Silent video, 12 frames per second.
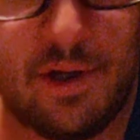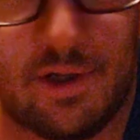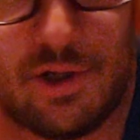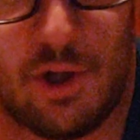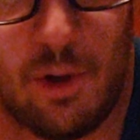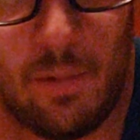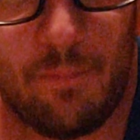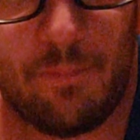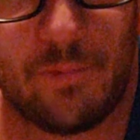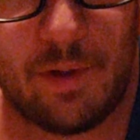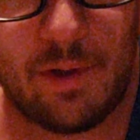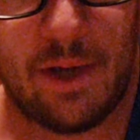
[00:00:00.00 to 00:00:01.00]
So,
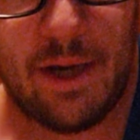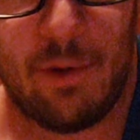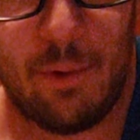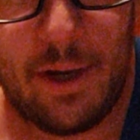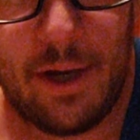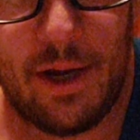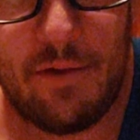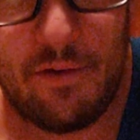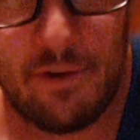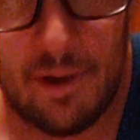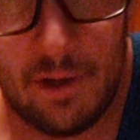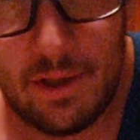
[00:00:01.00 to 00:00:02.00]
anyway guys,
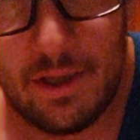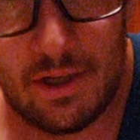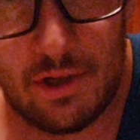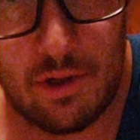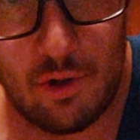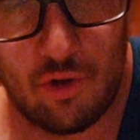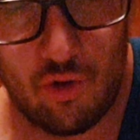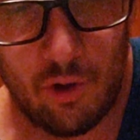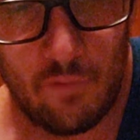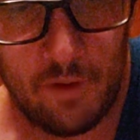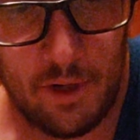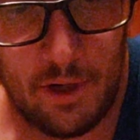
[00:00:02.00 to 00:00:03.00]
this little
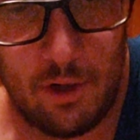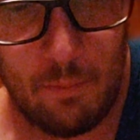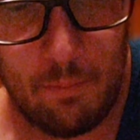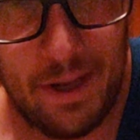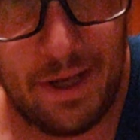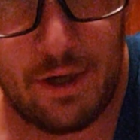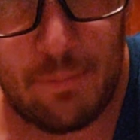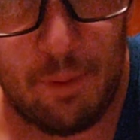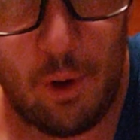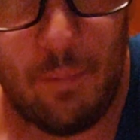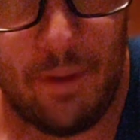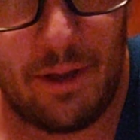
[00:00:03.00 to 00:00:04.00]
short video, make your
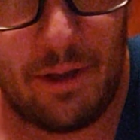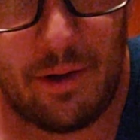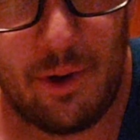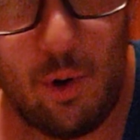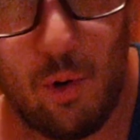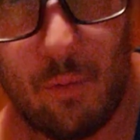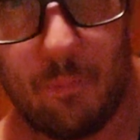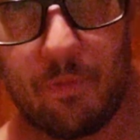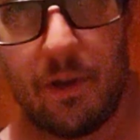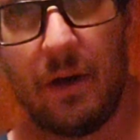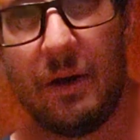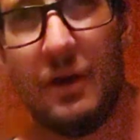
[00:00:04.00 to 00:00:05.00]
bone meal at home.
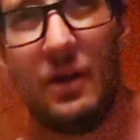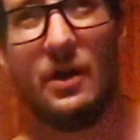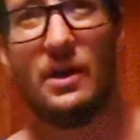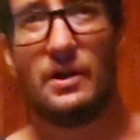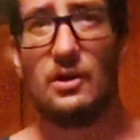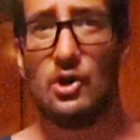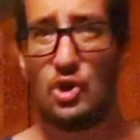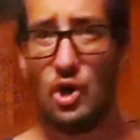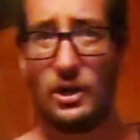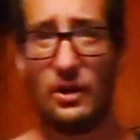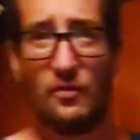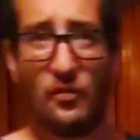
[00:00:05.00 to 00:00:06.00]

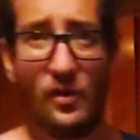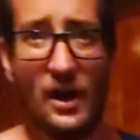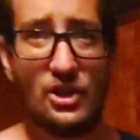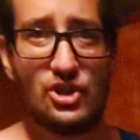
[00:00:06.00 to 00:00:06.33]
Cooking fried